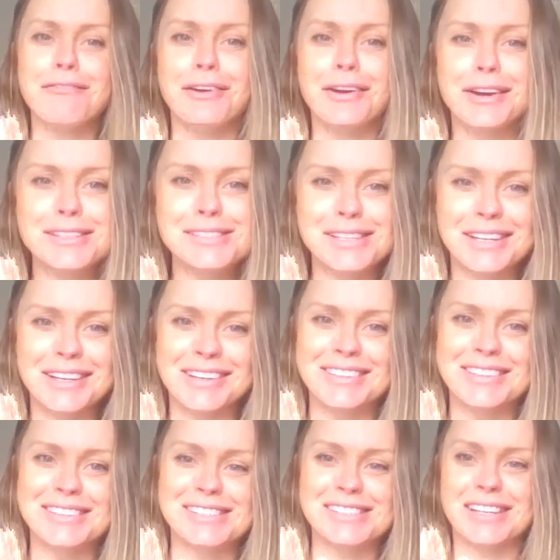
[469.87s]
focusing
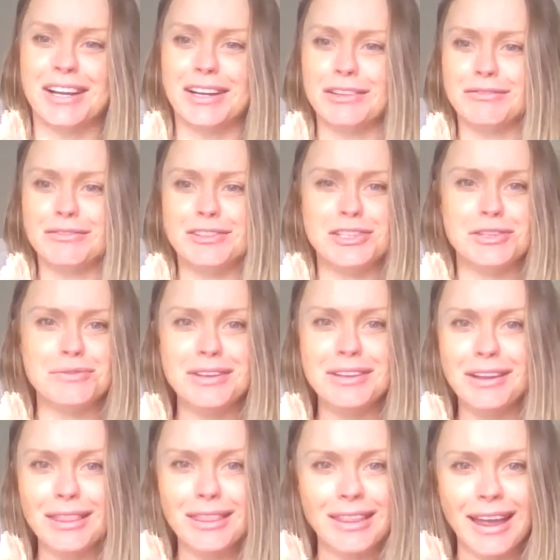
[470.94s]
on yourself,
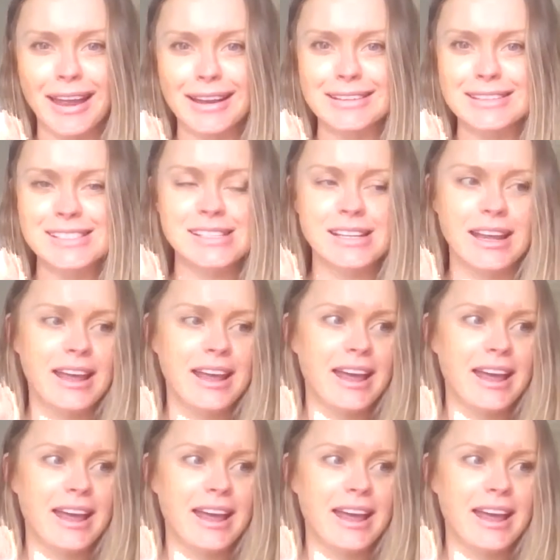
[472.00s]
doing your things.